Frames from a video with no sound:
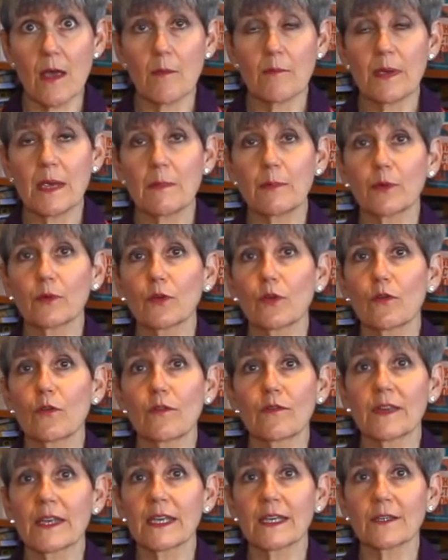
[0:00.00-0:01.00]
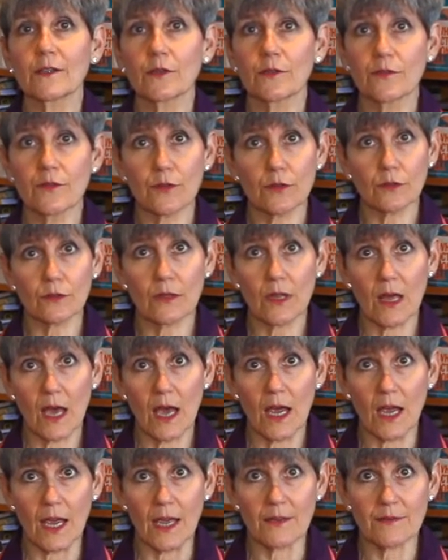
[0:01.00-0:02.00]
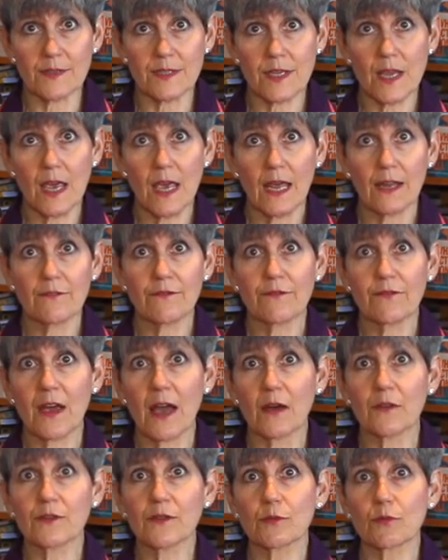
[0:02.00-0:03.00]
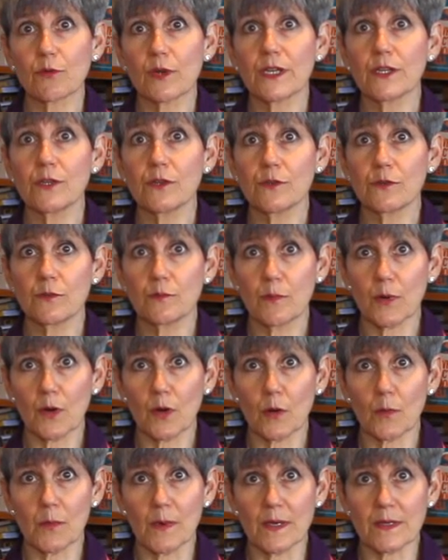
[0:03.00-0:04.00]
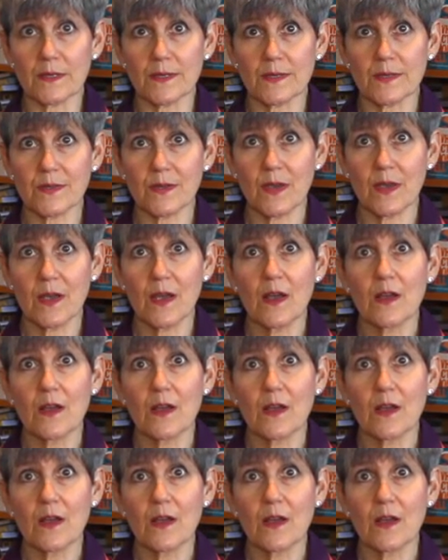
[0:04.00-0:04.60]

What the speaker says: people who have healed their lives and found a renewed purpose.